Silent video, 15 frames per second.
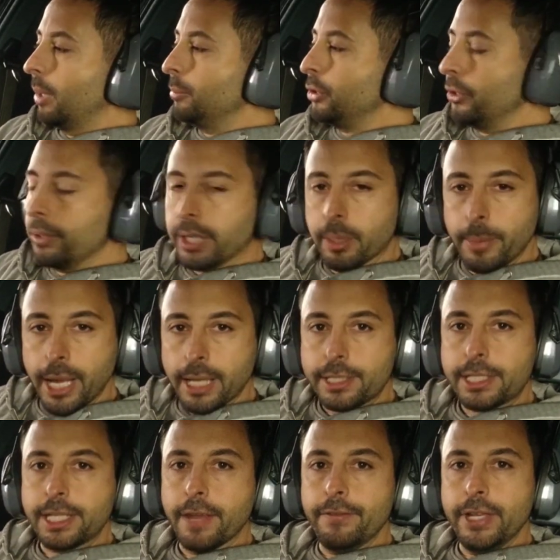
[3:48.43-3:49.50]
I'm doing
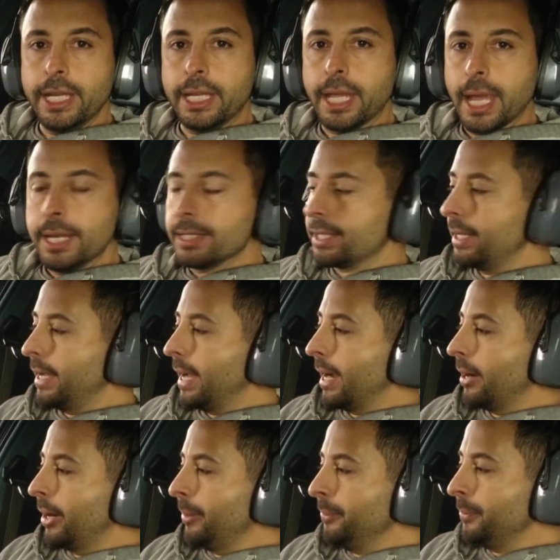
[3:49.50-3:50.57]
about 70 k's an
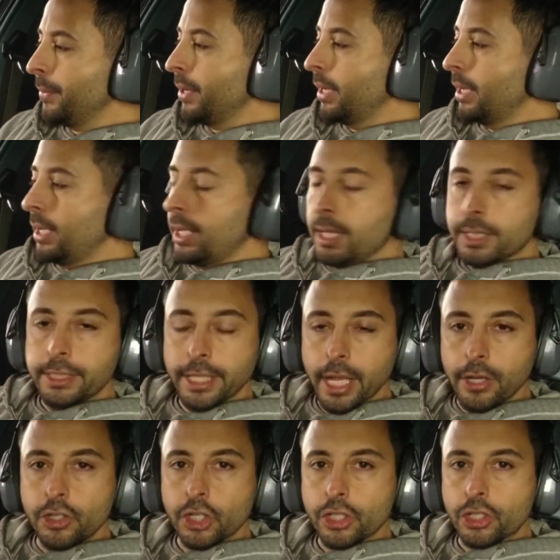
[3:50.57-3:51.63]
hour.
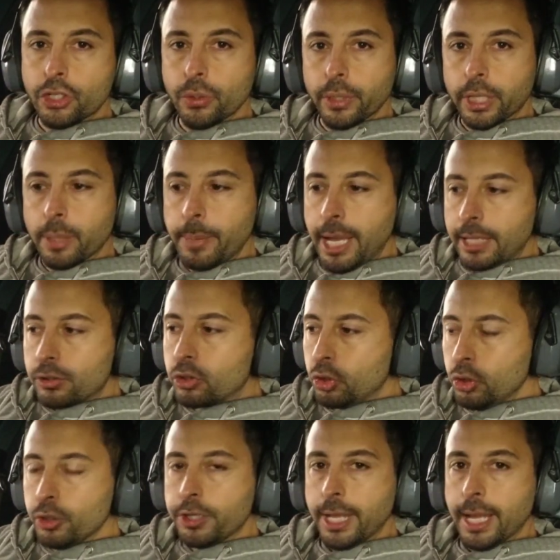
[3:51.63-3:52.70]
The engine's doing about
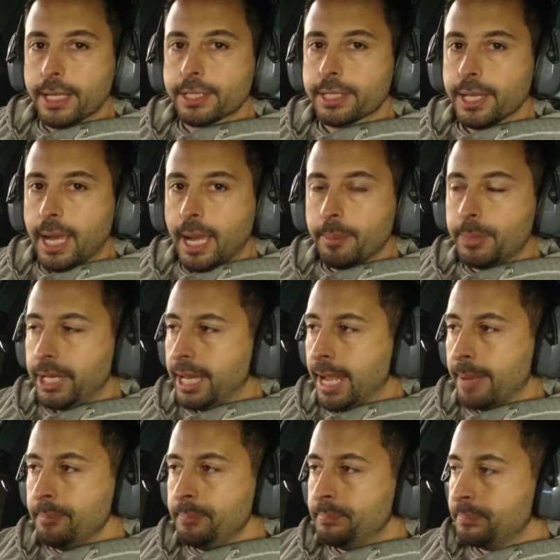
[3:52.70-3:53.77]
2000
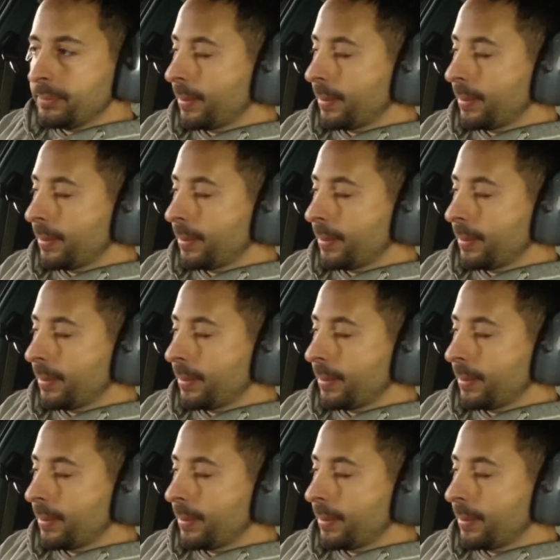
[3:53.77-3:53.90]
RPM.